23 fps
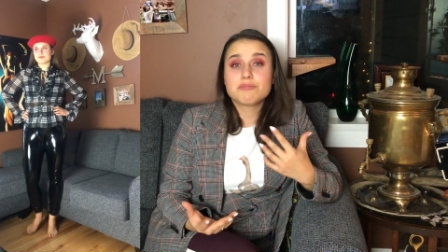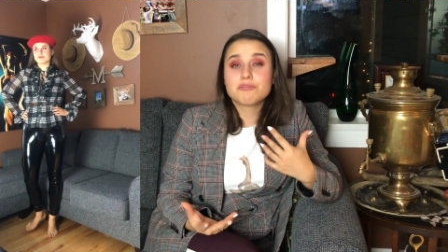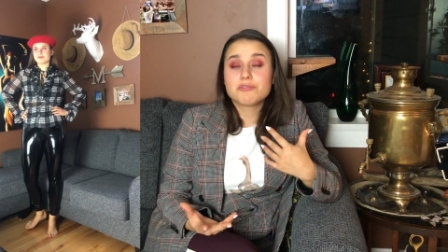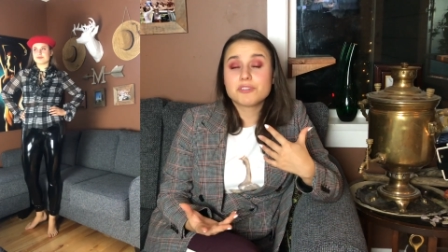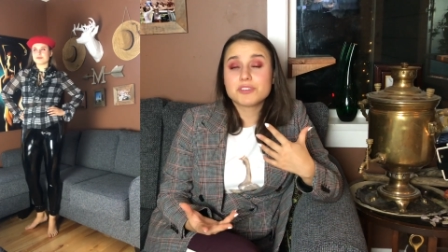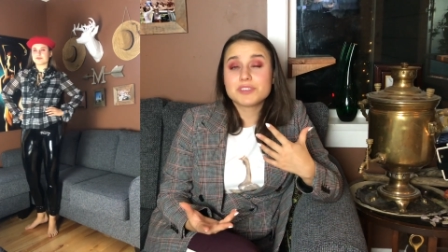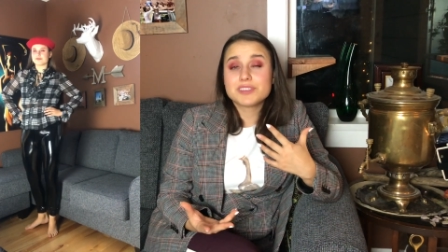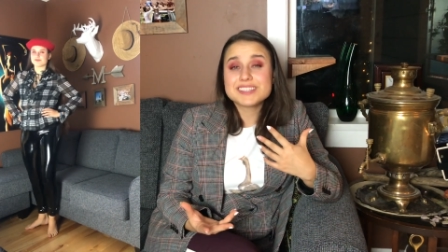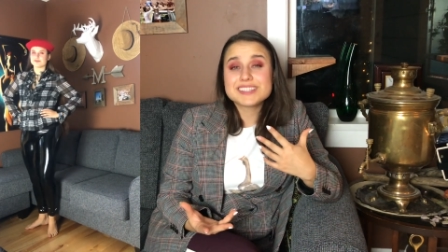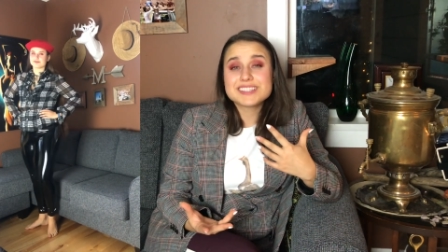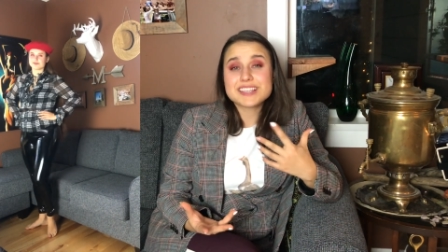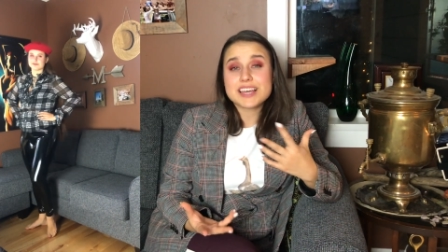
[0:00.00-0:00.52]
for
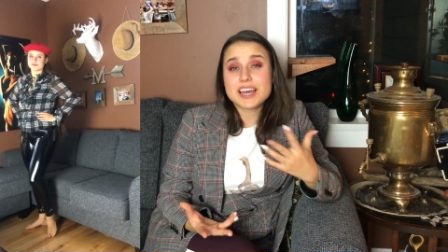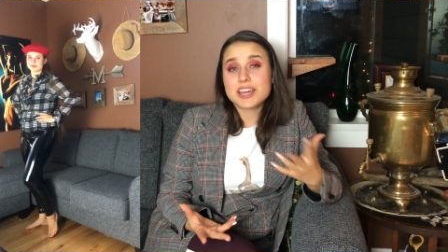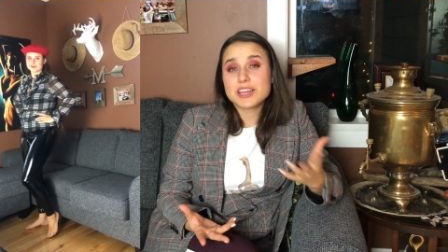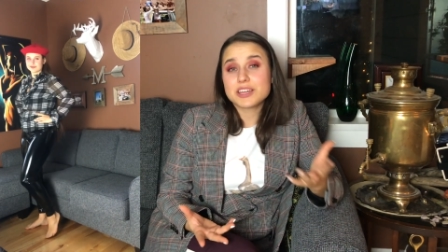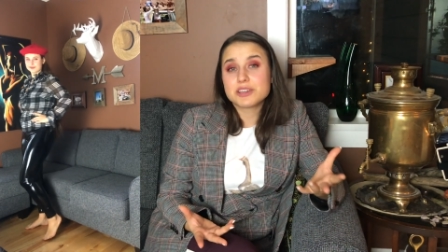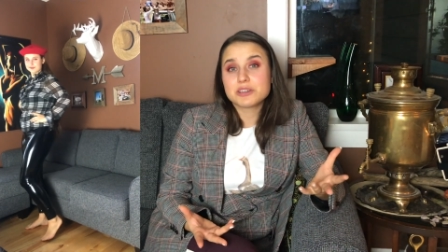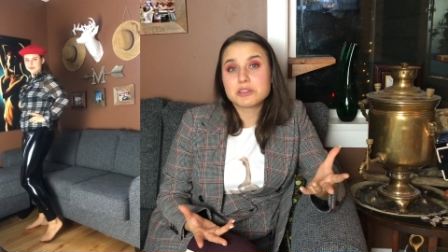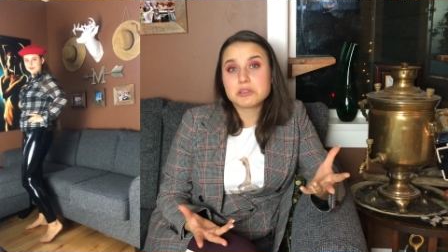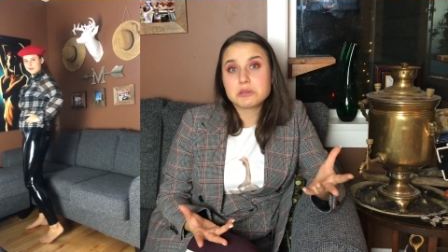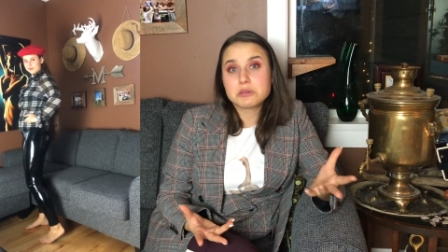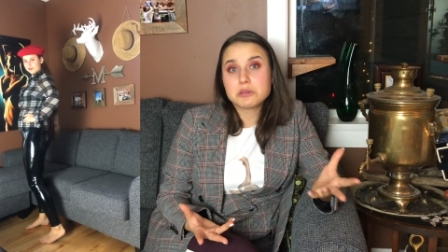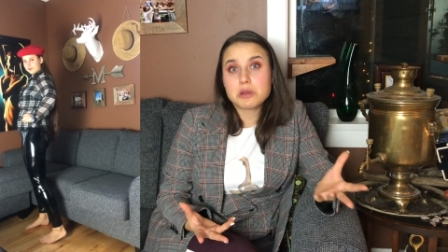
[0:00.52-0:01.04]
this I
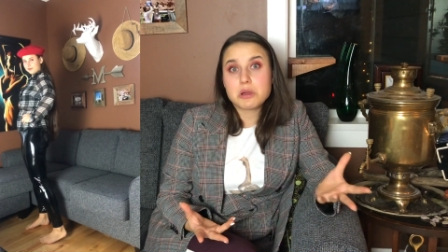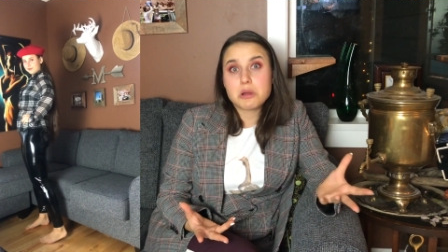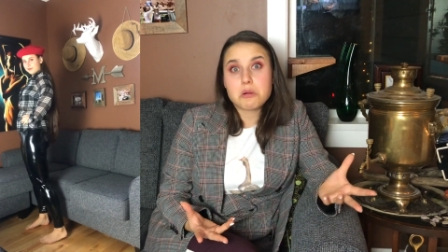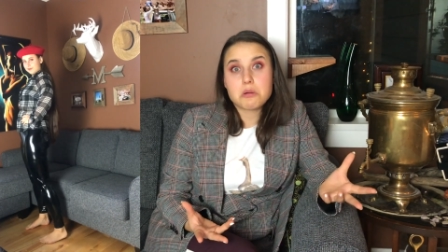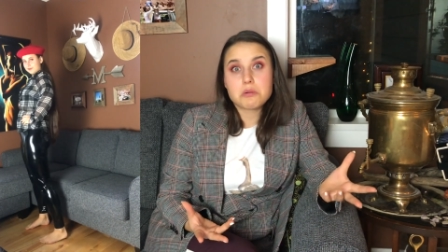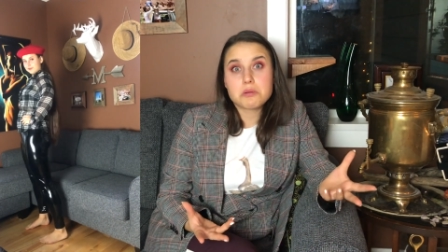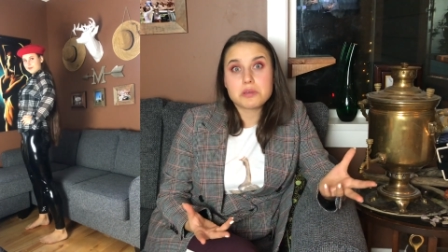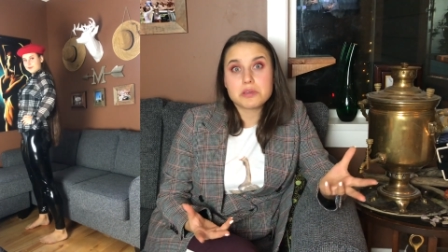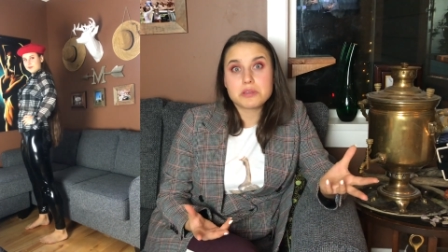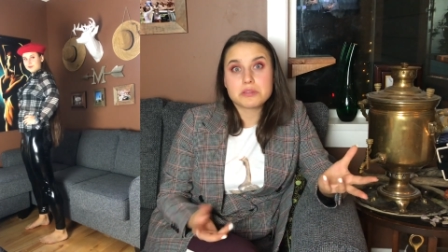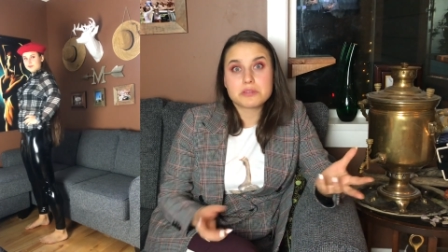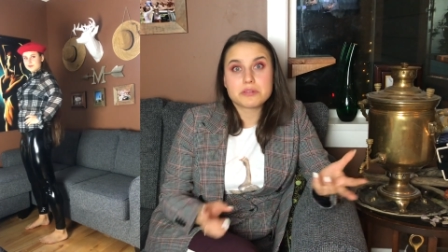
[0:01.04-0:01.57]
could
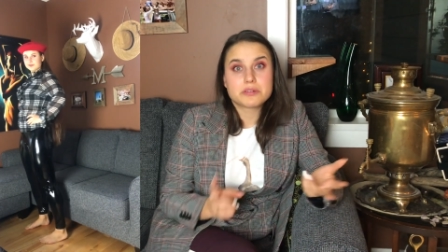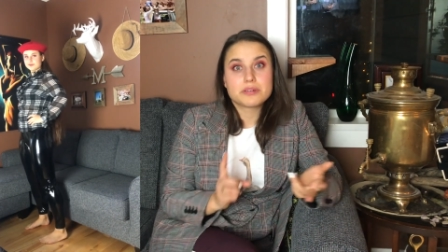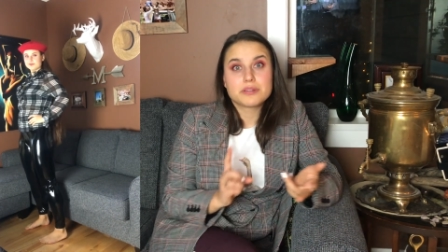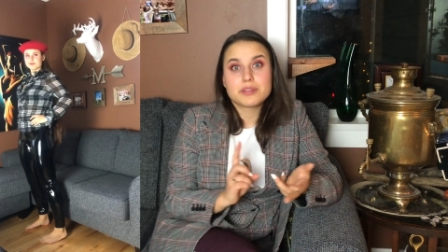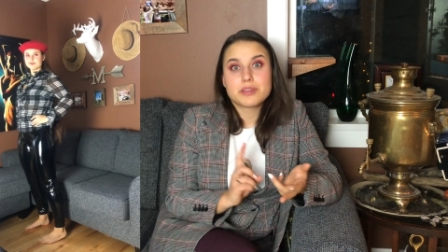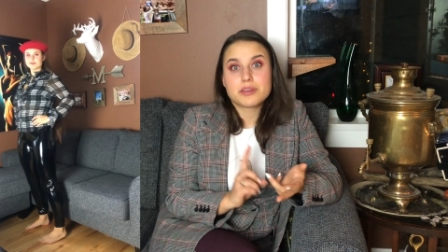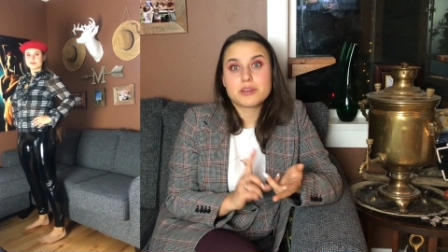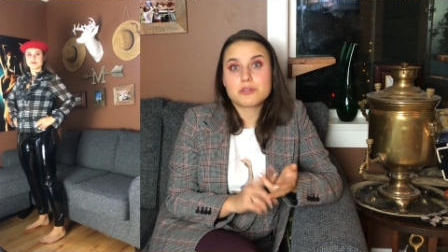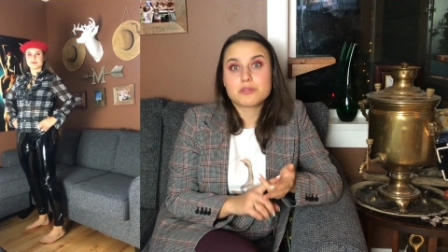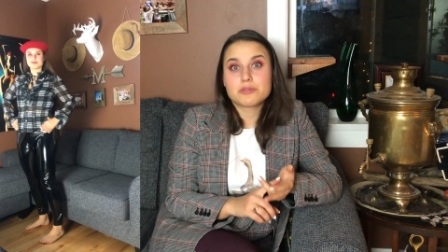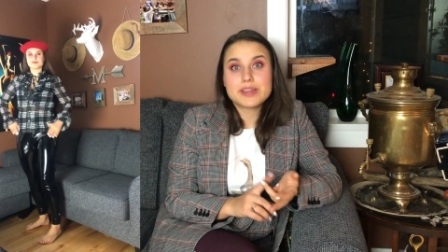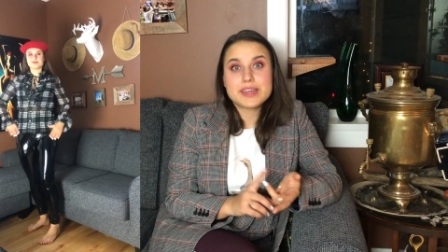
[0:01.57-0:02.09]
go either
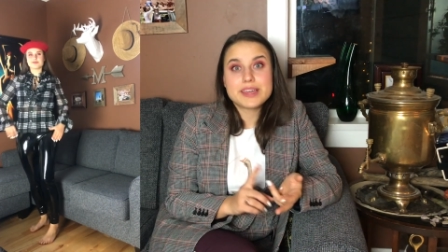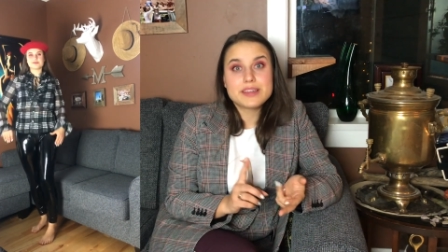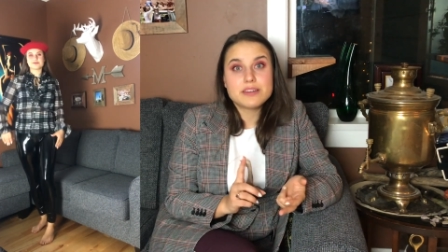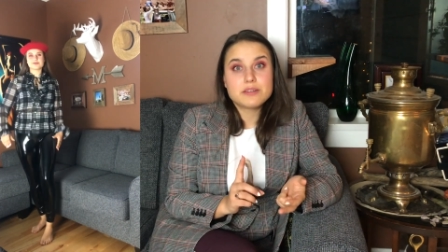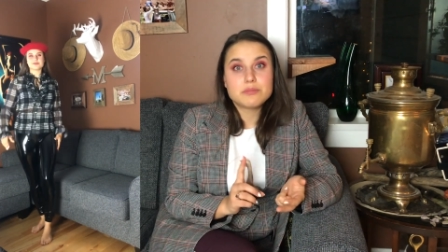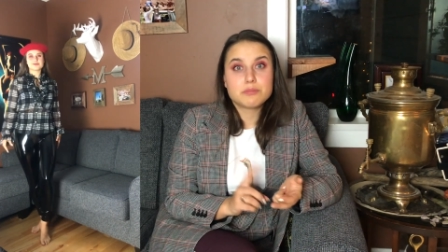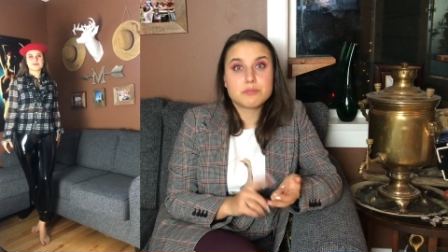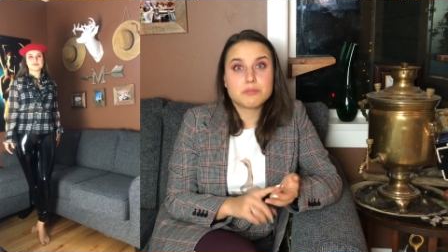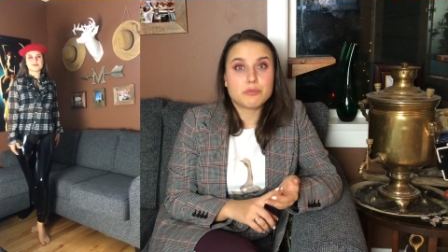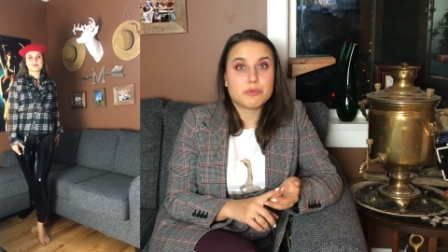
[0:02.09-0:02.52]
like red,